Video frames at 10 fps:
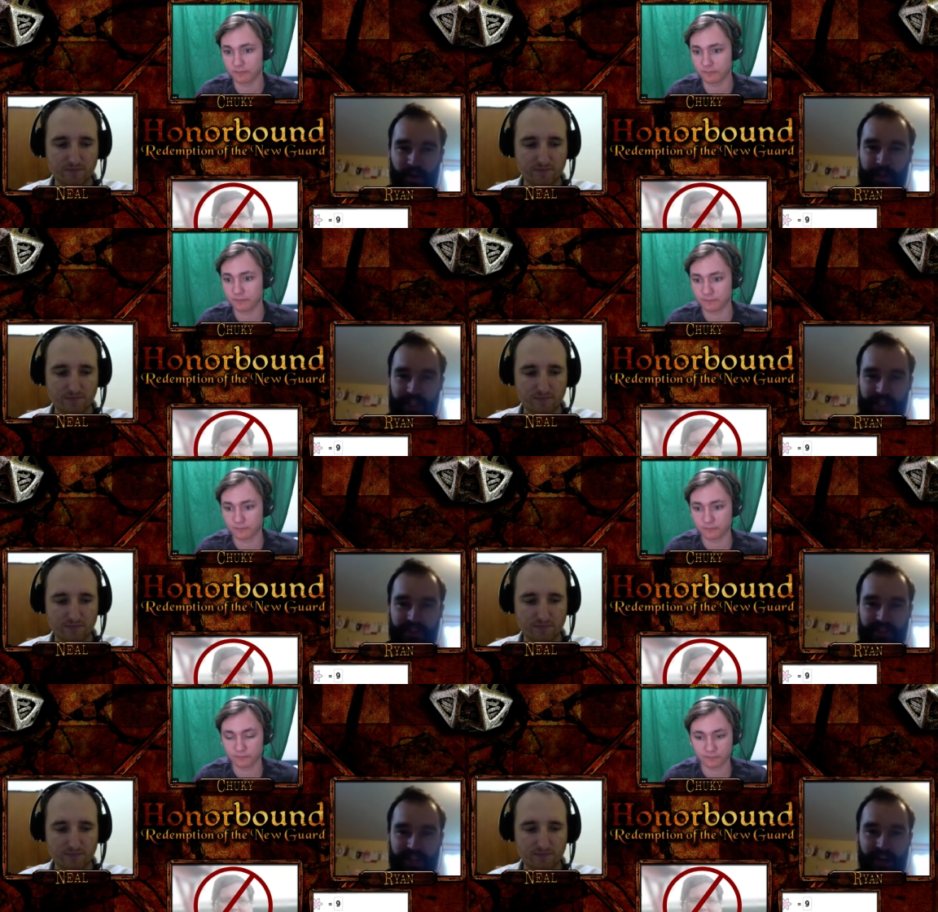Speaker 1: Which
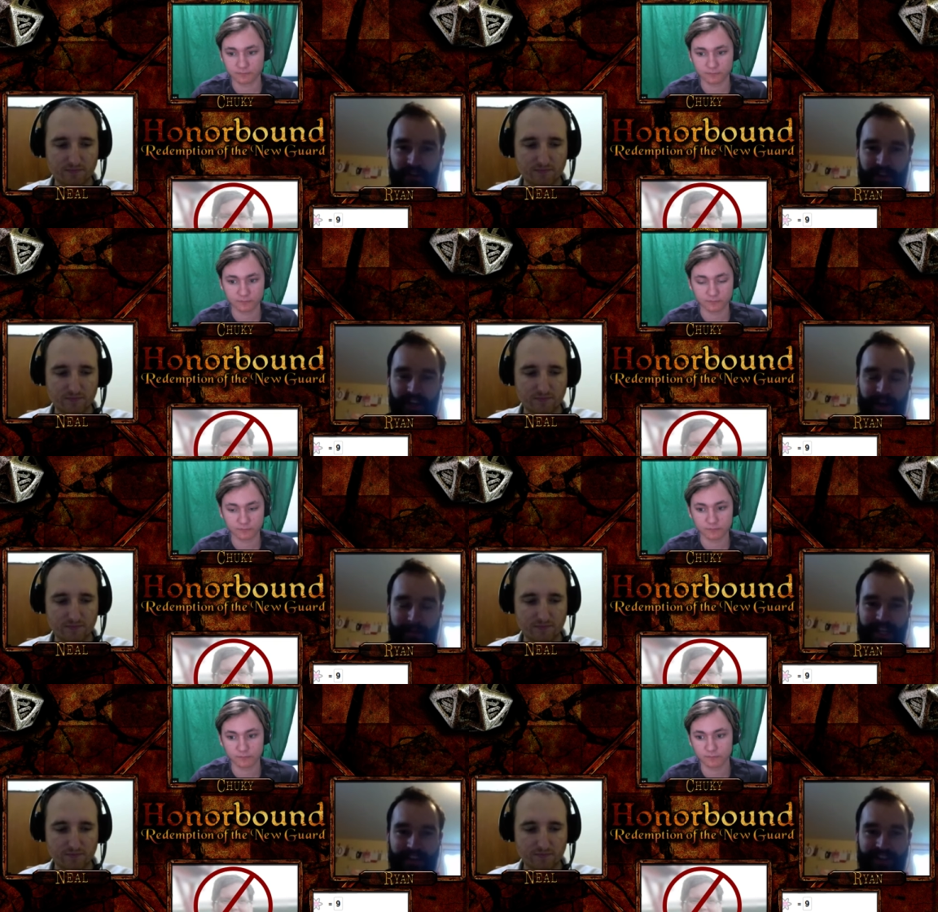is generally, I
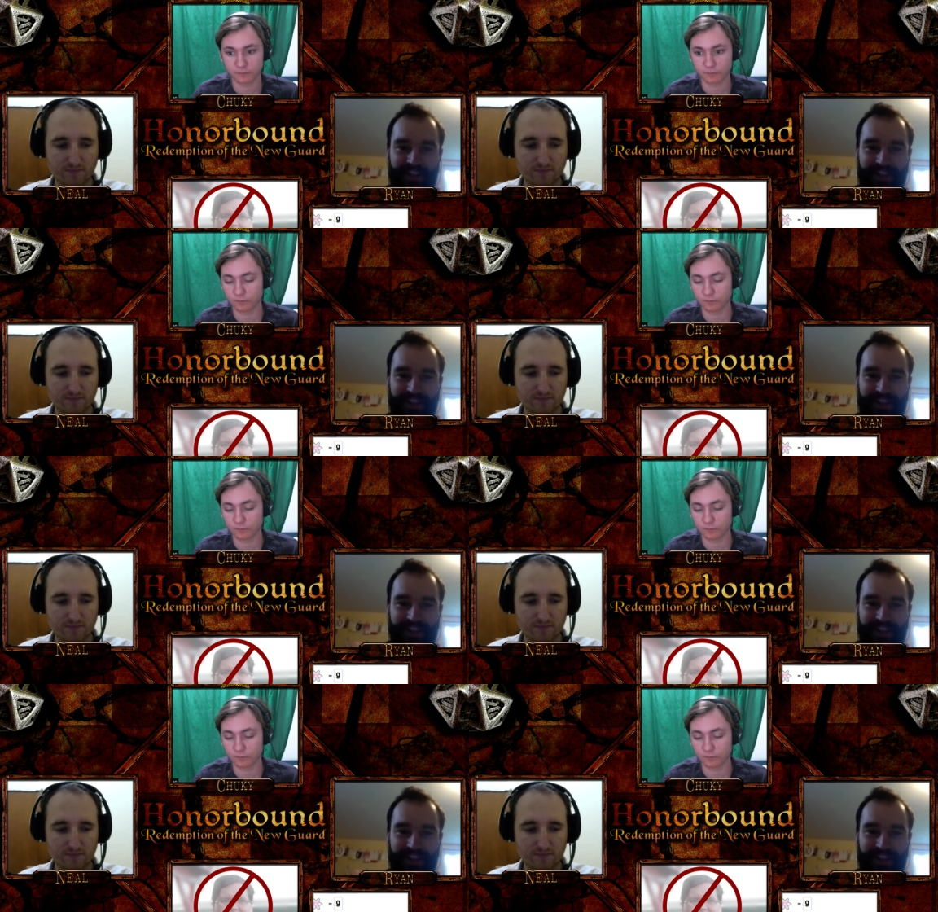mean, even